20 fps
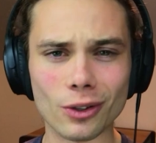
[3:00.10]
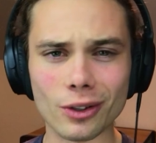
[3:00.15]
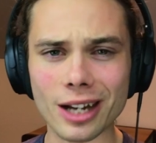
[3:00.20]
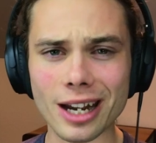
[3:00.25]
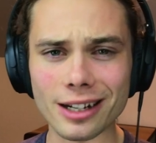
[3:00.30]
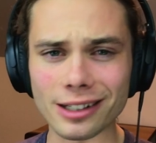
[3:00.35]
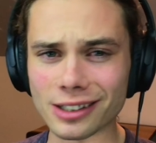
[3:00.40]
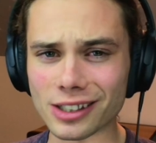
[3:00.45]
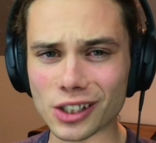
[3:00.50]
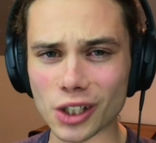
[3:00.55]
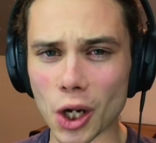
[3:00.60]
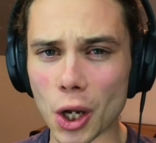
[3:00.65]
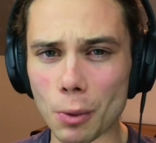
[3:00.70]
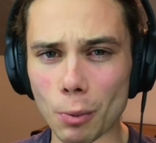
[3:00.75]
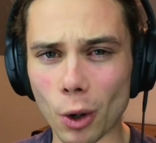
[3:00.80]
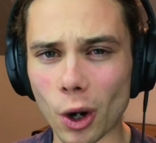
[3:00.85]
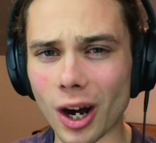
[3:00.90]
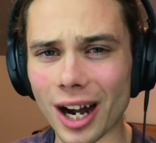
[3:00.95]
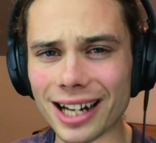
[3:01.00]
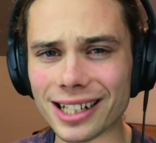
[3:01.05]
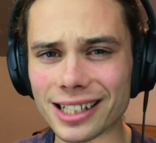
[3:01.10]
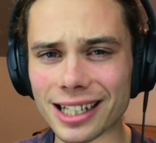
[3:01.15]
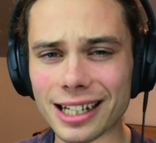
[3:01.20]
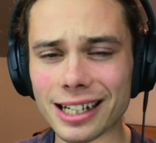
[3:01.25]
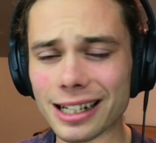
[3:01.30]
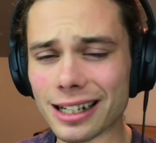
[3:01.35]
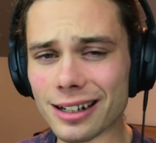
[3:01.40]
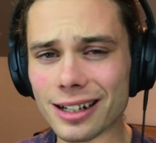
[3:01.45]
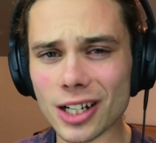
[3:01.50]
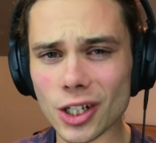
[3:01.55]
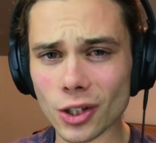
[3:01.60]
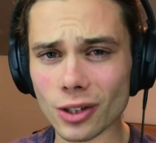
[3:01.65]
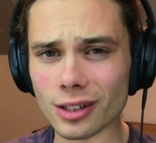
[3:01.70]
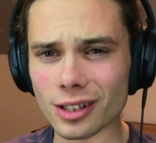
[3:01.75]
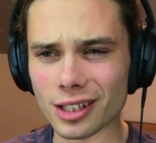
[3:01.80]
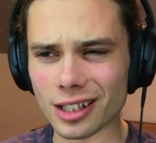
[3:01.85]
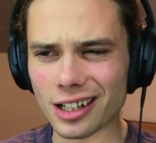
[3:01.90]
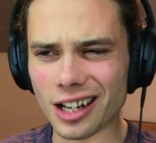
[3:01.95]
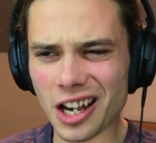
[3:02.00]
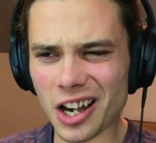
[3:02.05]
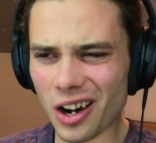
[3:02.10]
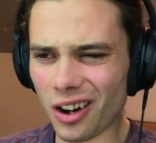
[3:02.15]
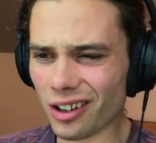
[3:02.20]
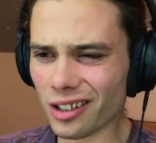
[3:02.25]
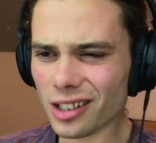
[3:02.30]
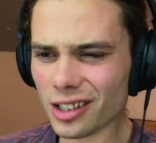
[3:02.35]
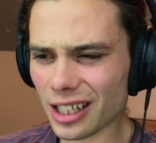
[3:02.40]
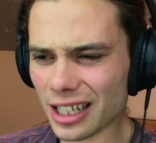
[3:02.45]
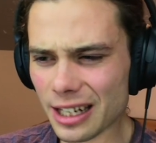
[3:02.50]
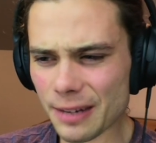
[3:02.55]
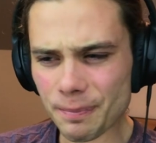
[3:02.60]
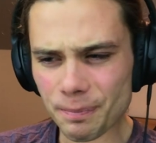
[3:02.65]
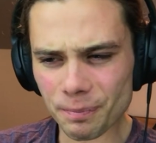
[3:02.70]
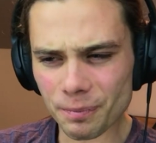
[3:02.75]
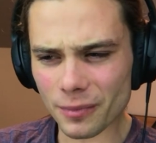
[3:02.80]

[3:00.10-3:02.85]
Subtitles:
on any snow or icy conditions, and honestly,